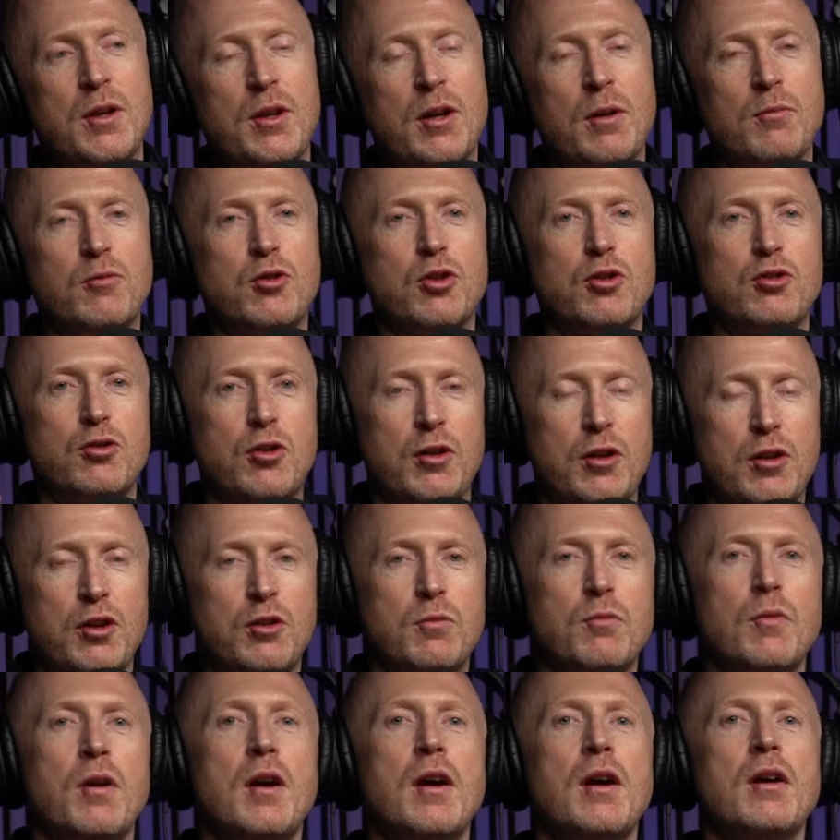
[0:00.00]
And I'm just trying to
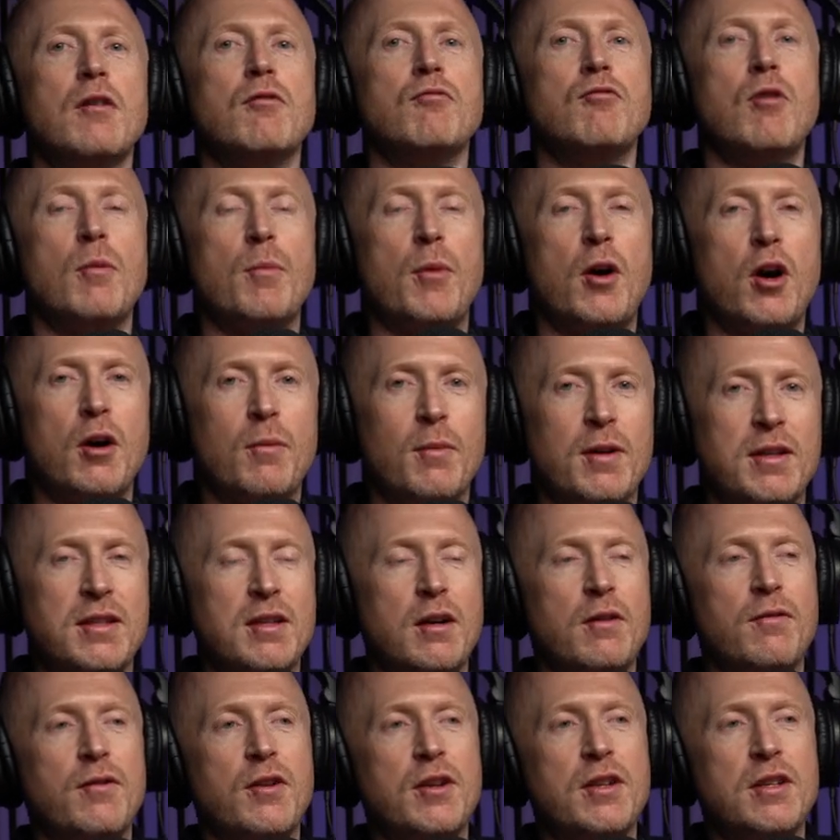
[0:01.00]
remind
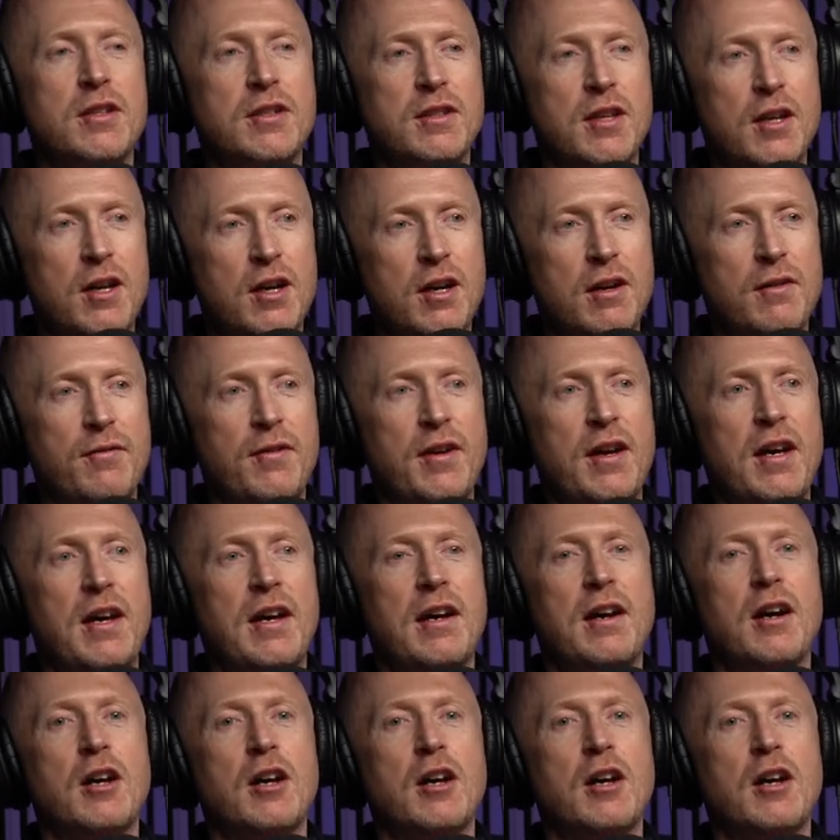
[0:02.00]
myself I deserve it.